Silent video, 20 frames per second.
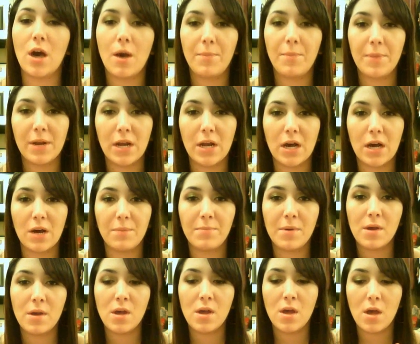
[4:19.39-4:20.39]
Up and
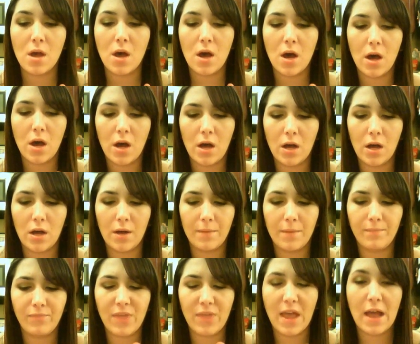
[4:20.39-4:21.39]
Up,
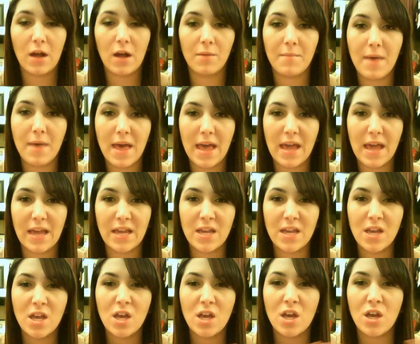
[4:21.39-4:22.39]
um,
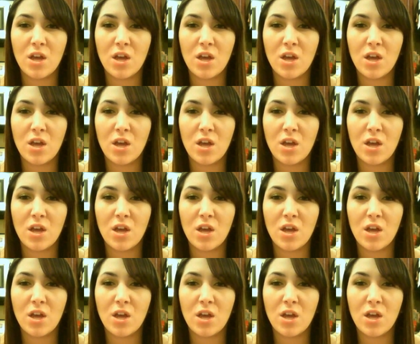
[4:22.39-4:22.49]
Almay,